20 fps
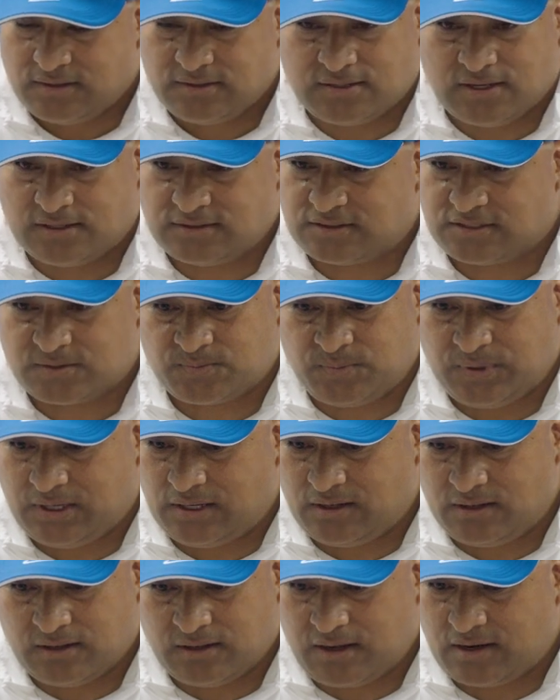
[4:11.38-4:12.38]
tons of
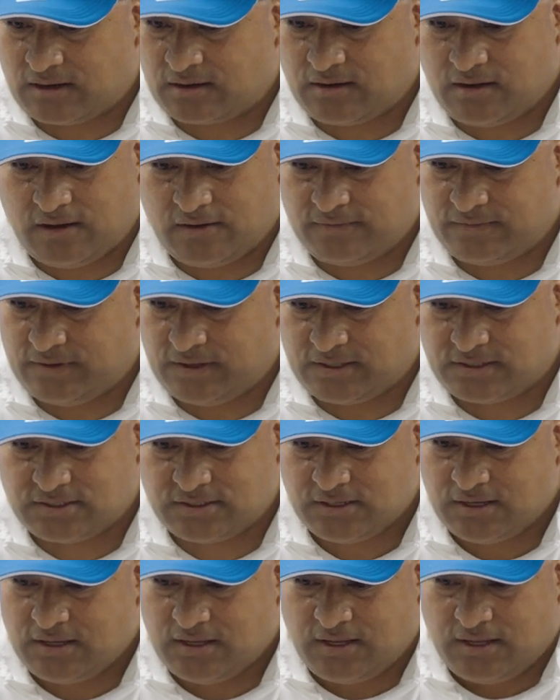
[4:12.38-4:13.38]
speed, a lot of
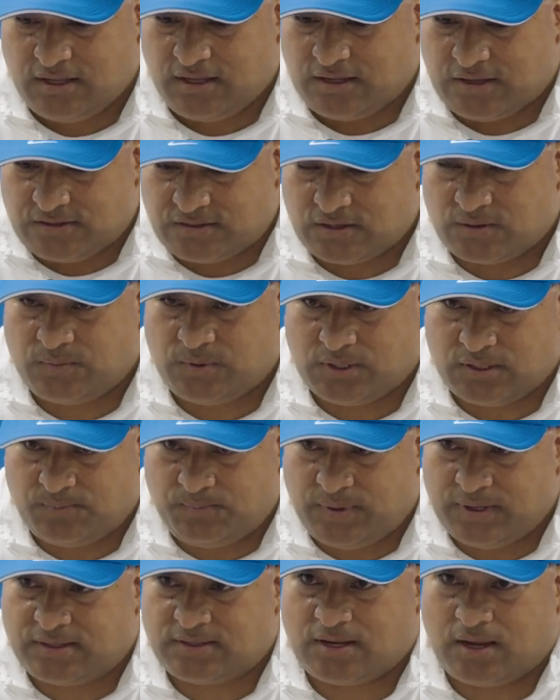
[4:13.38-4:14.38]
confidence. He's going to be a
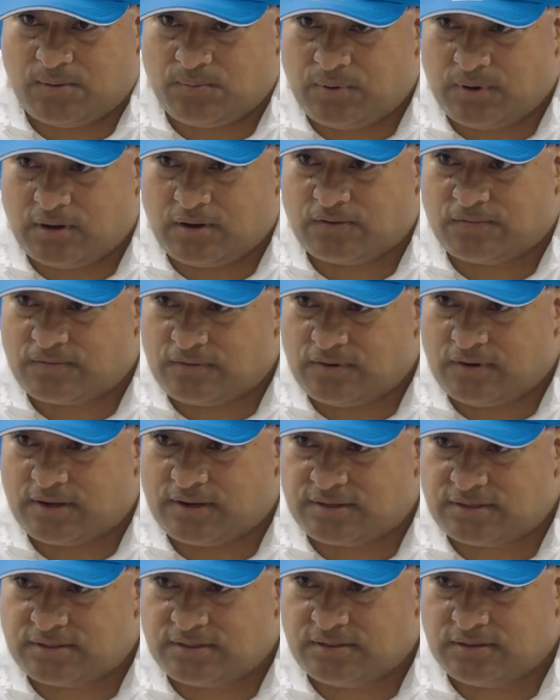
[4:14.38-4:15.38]
big time player for
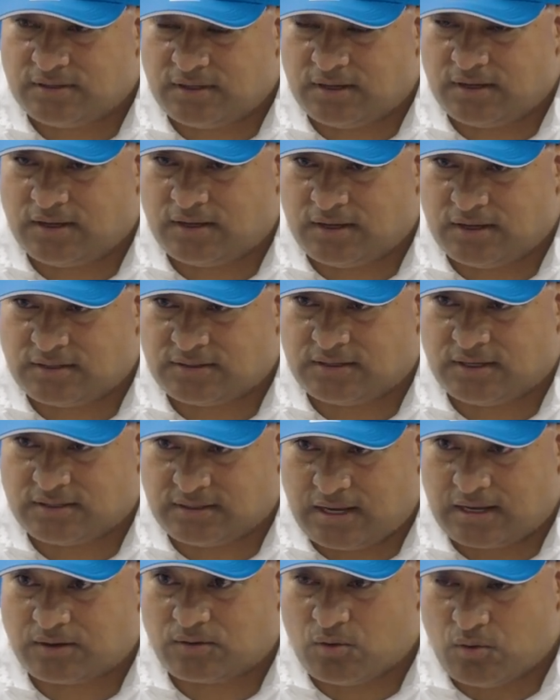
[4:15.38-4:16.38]
us as
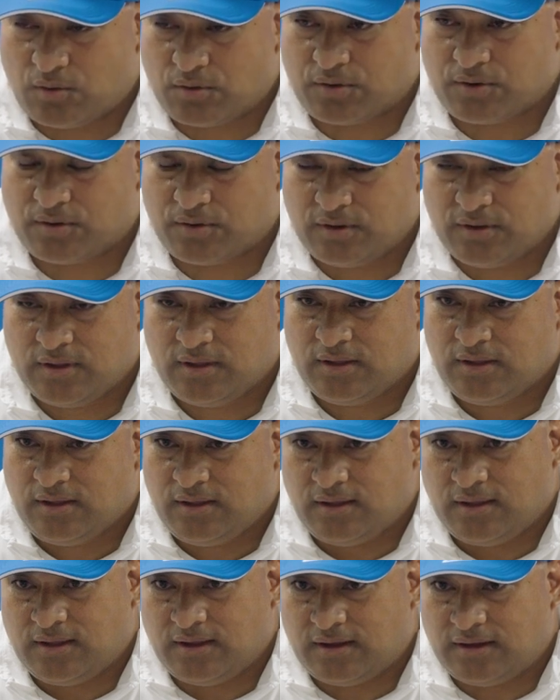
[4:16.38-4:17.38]
at corner.
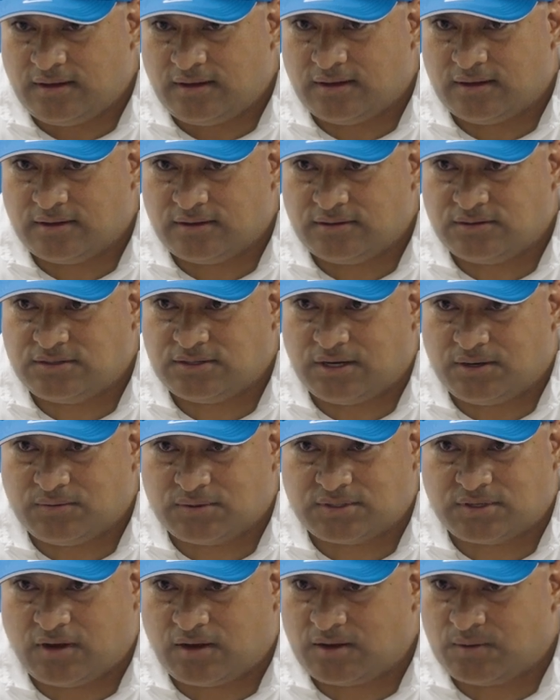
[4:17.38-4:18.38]
And Jay
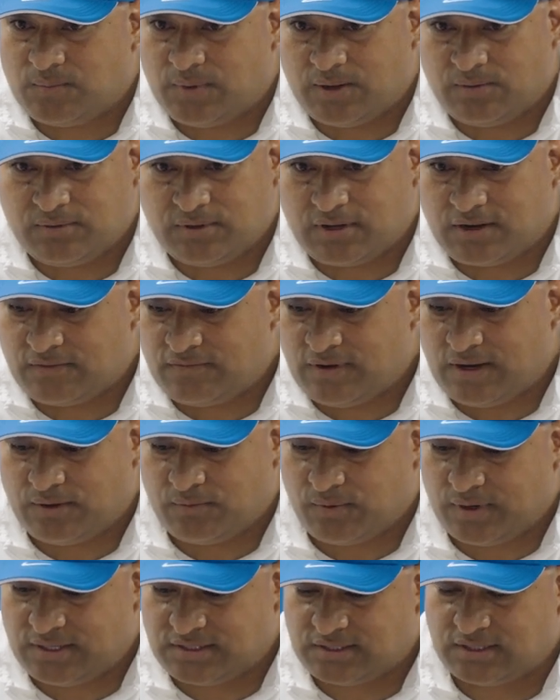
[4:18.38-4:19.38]
was talking about we got to
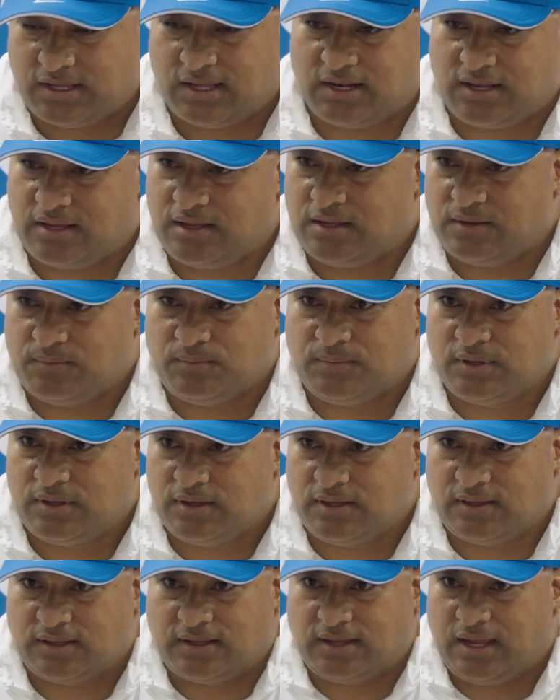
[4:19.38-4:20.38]
find ways to get him
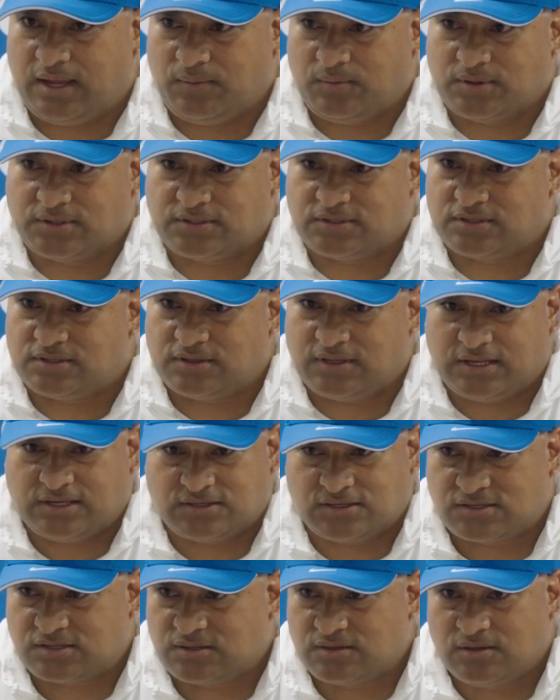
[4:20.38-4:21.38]
in the game,
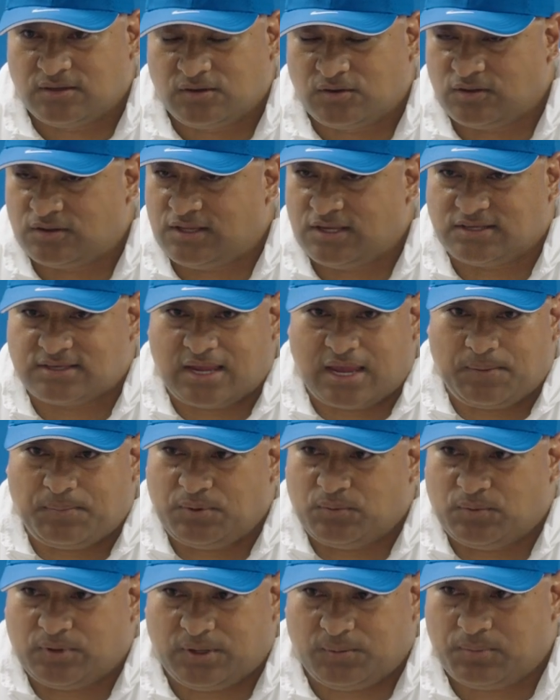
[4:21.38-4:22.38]
because good things
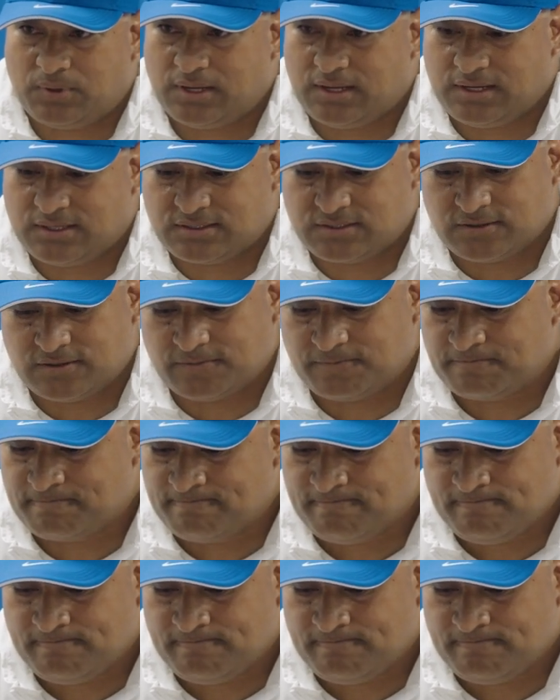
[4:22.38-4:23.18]
happen when he plays. So